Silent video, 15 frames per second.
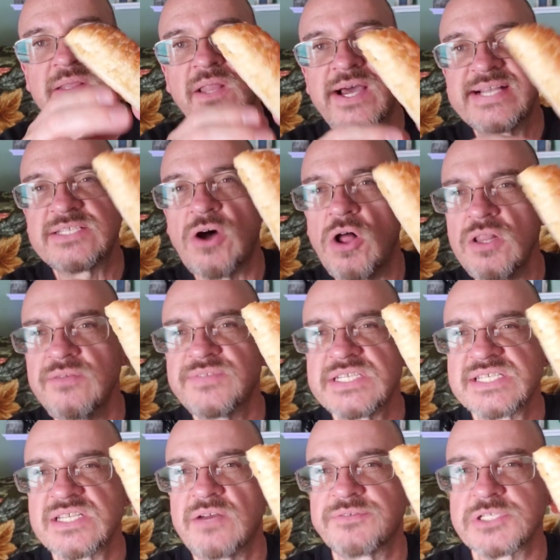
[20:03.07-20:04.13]
light. All of
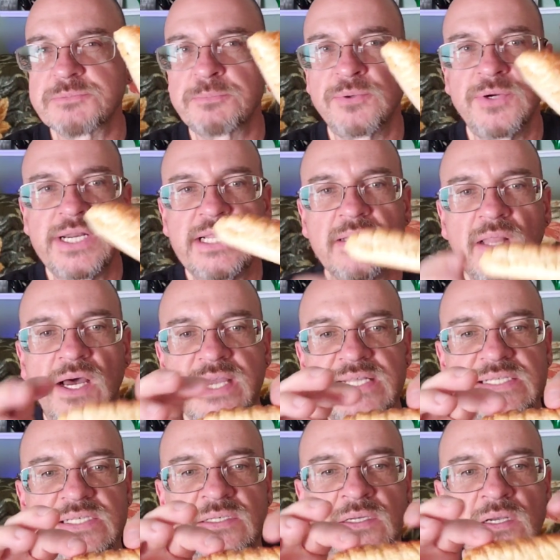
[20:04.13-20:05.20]
this stuff is pretty
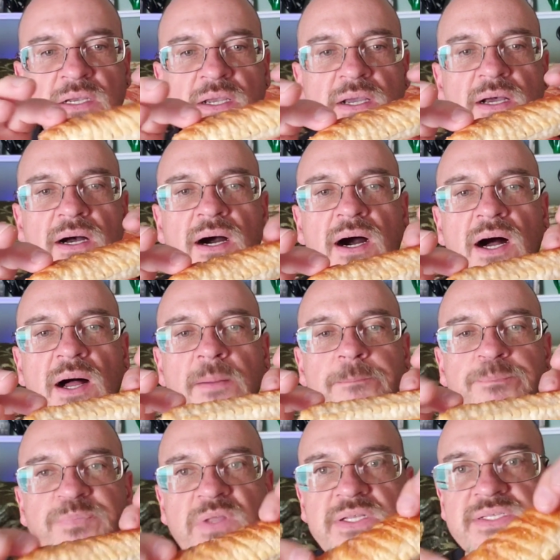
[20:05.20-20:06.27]
light.
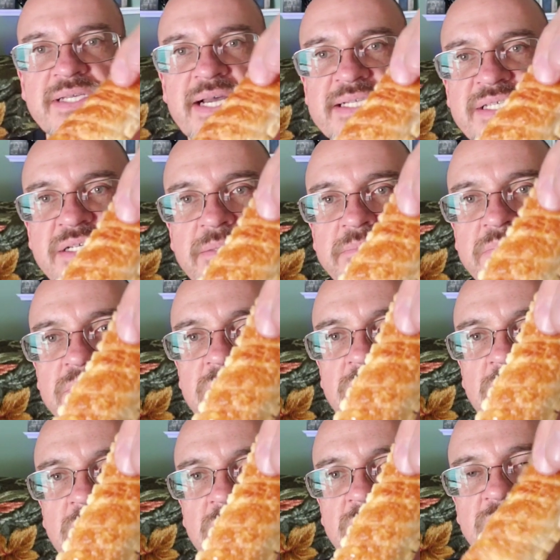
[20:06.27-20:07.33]
Um, it's got some
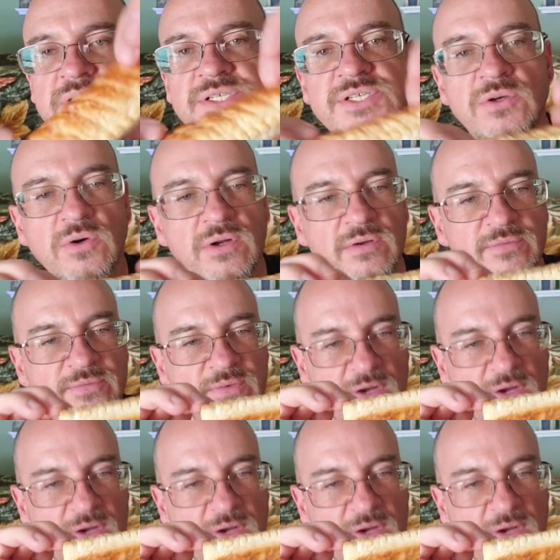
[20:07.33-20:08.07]
sort of